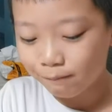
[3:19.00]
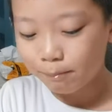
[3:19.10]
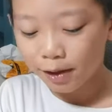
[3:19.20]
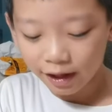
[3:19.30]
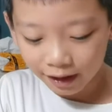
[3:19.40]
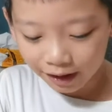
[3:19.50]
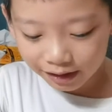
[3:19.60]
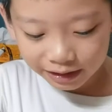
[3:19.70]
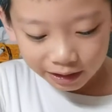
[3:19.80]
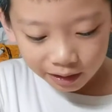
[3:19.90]

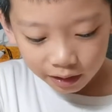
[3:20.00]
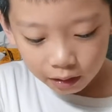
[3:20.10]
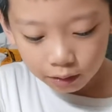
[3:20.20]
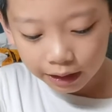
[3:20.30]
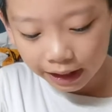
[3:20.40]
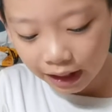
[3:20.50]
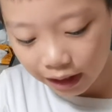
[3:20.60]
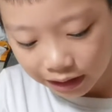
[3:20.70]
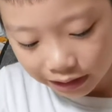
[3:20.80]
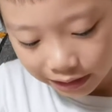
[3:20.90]
bugs. Who
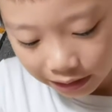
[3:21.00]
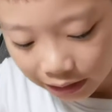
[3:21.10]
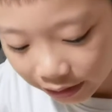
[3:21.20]
cares?